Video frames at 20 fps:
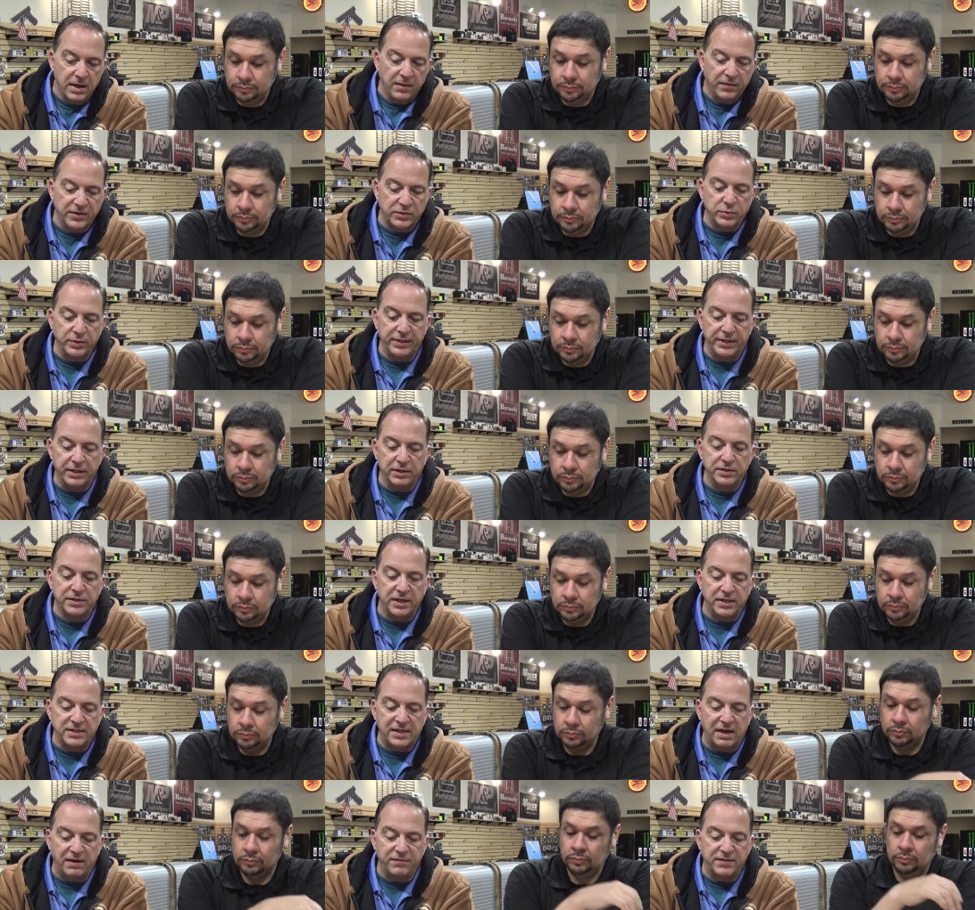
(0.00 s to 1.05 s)
Speaker 1: This one here
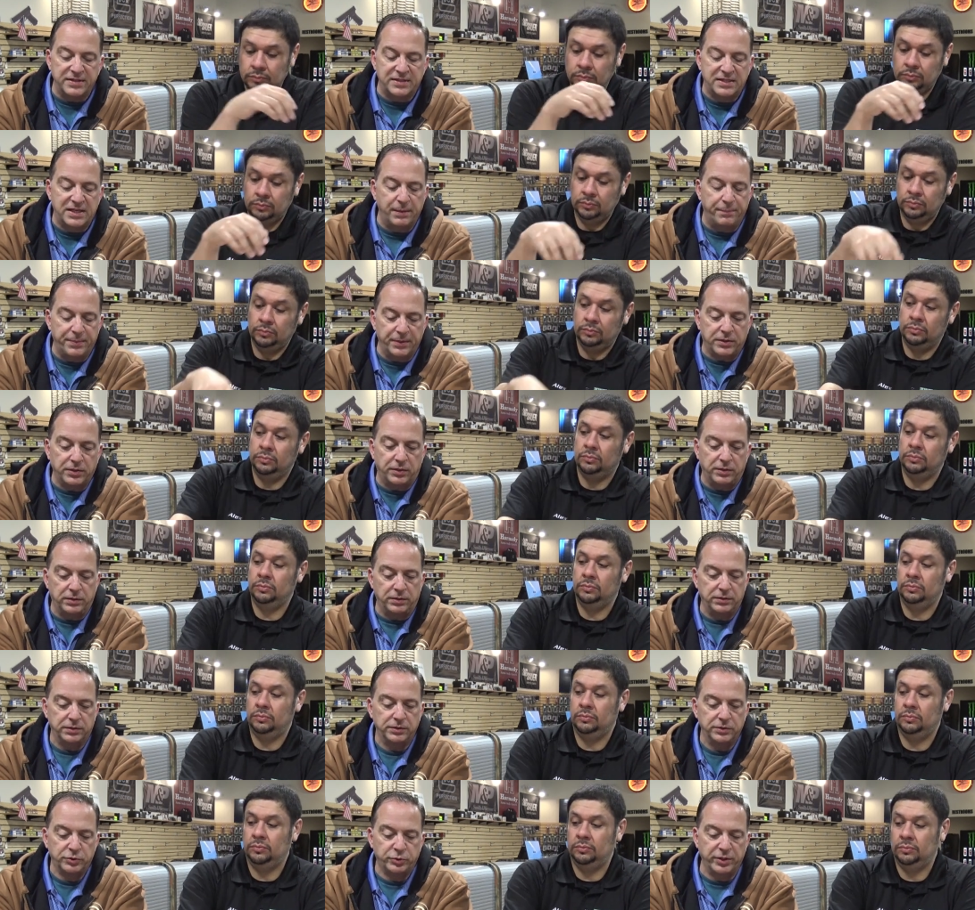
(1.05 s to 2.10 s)
does have the typical
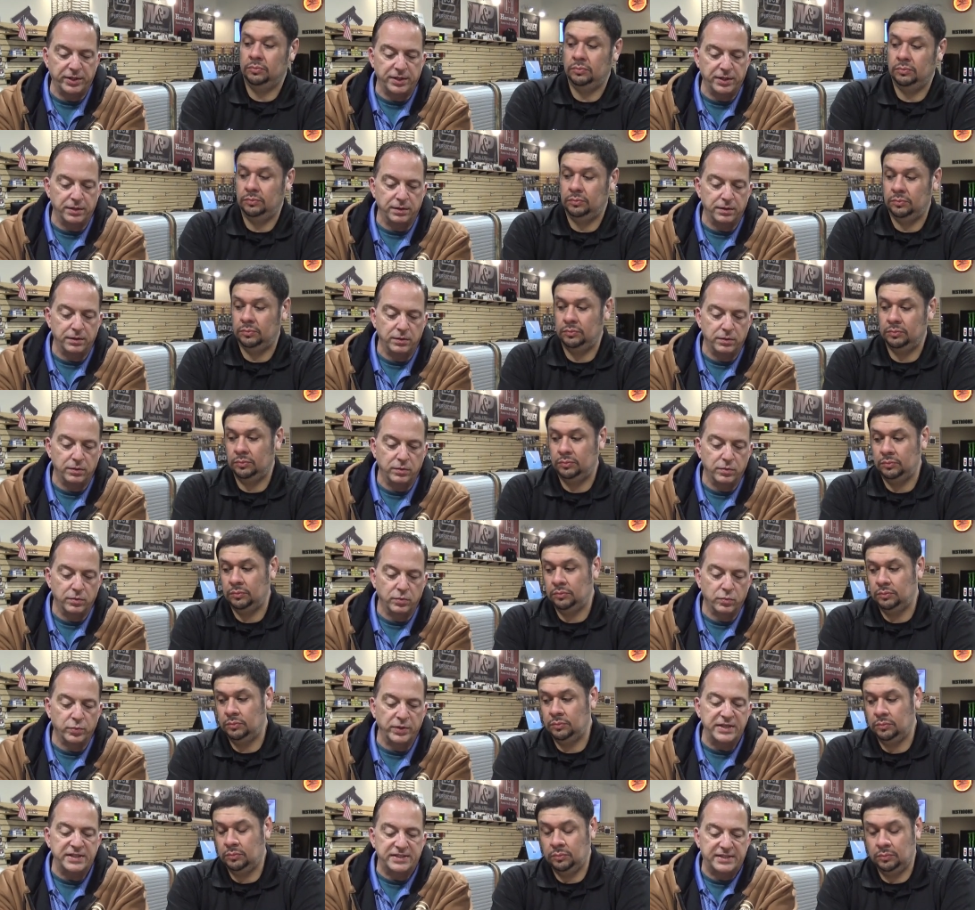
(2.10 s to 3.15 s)
trigger
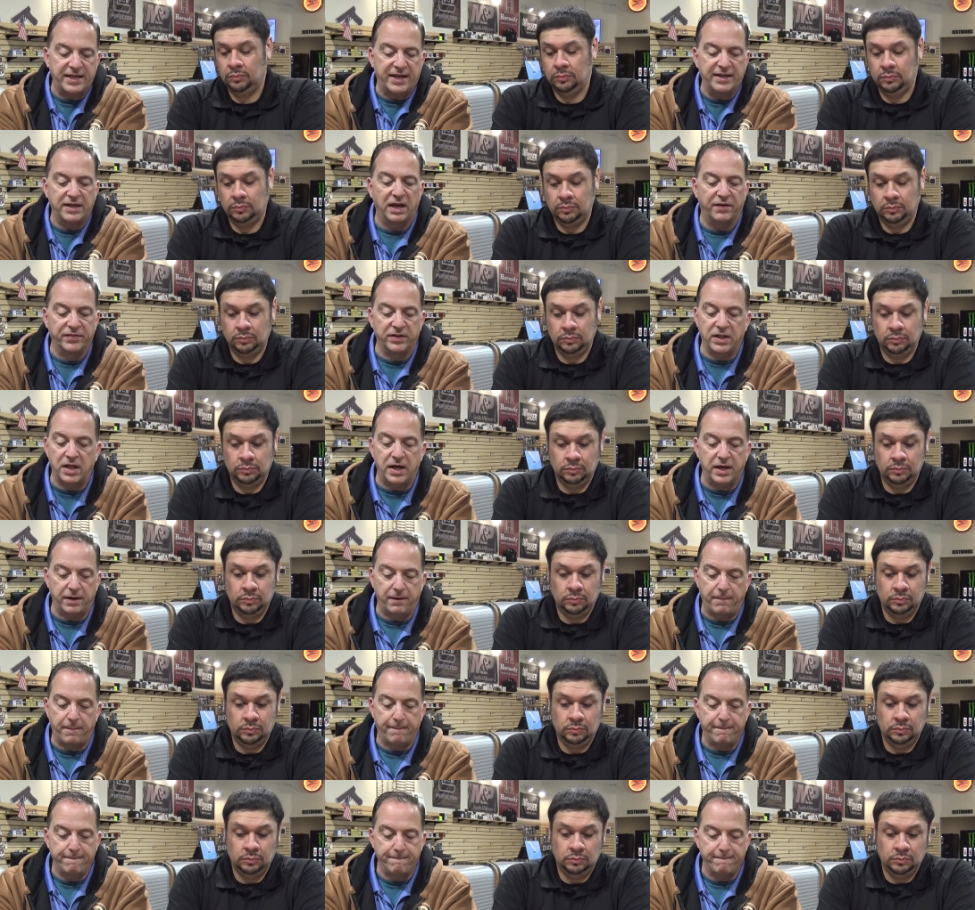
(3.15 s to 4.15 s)
reset of a Glock.